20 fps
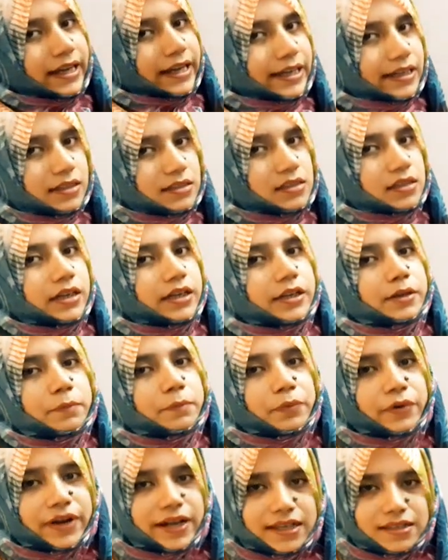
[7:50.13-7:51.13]
It's
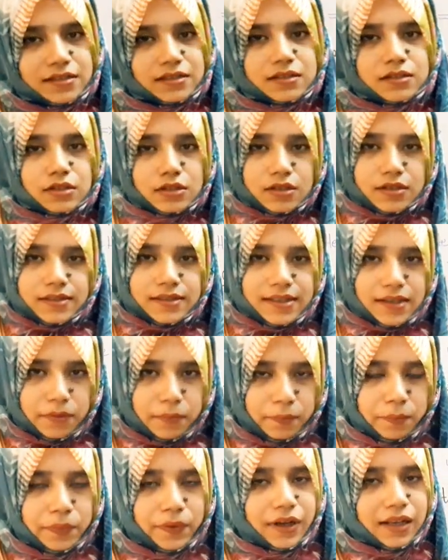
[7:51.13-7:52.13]
in present
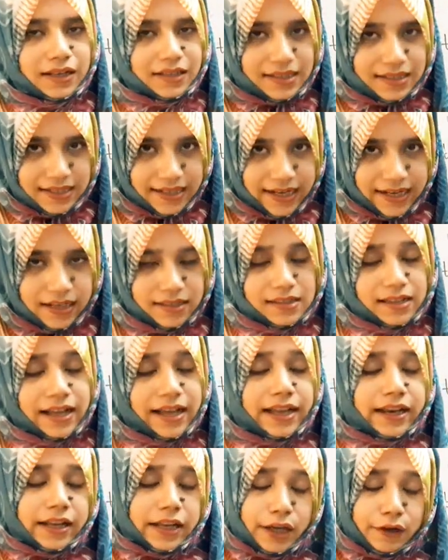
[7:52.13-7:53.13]
simple tense,
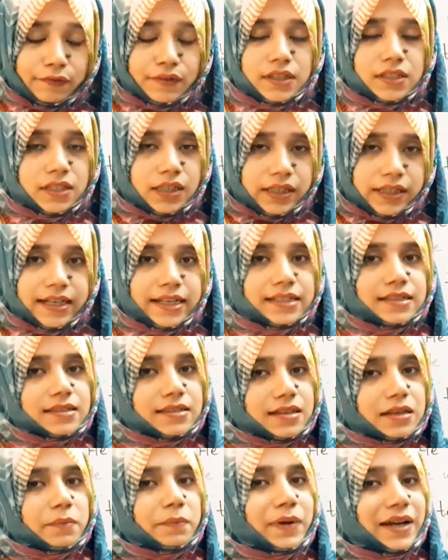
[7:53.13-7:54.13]
and if the sentence
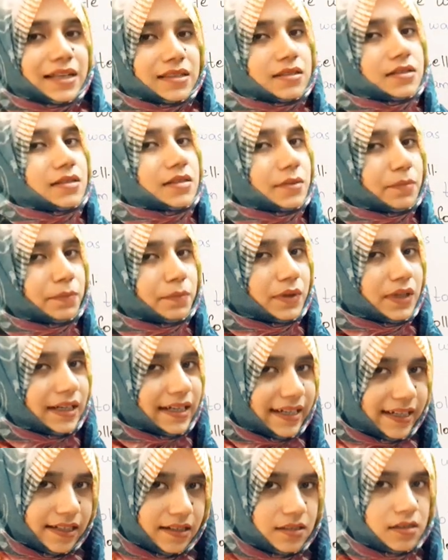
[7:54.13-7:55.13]
is in present simple
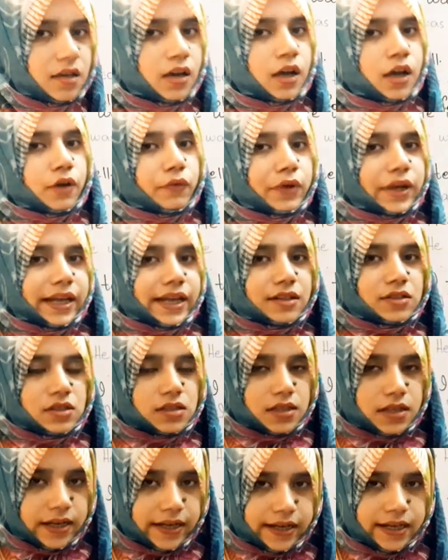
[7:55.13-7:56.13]
tense, we can
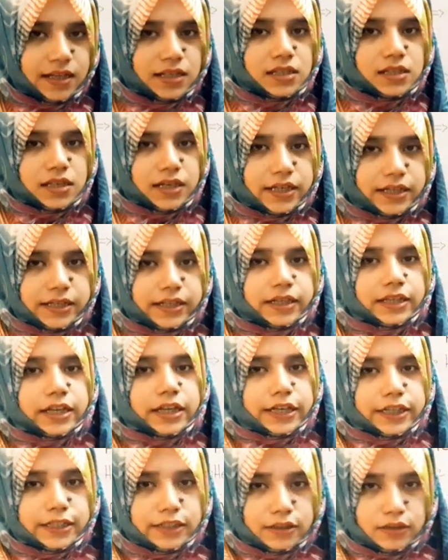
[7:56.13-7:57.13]
change it
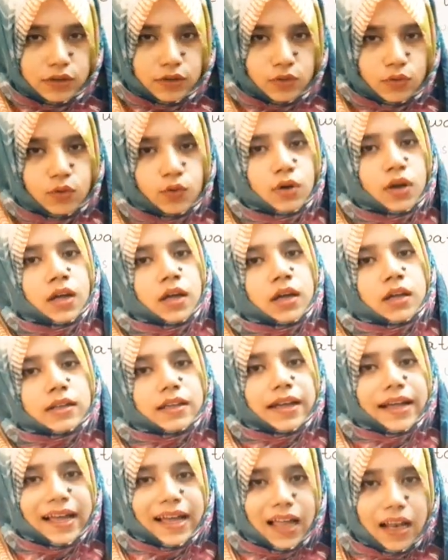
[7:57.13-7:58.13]
into
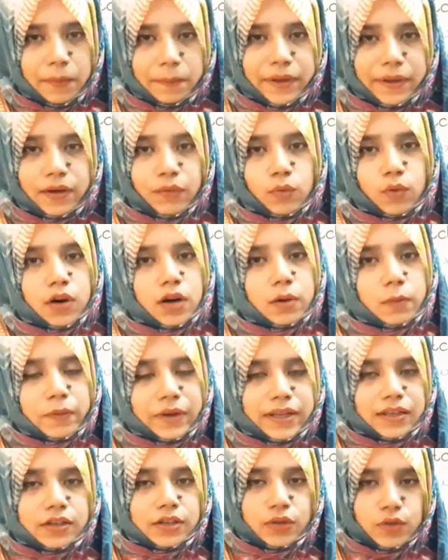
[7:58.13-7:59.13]
the helping verb
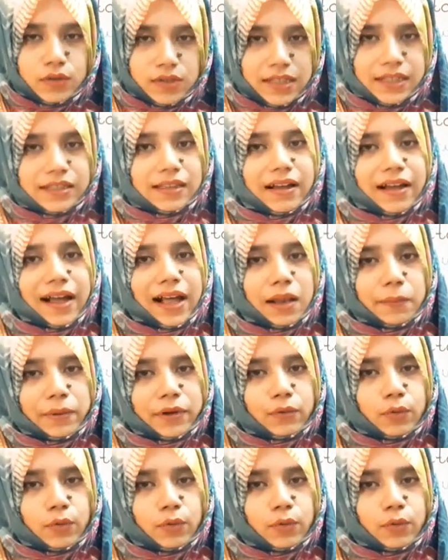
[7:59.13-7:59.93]
with using the helping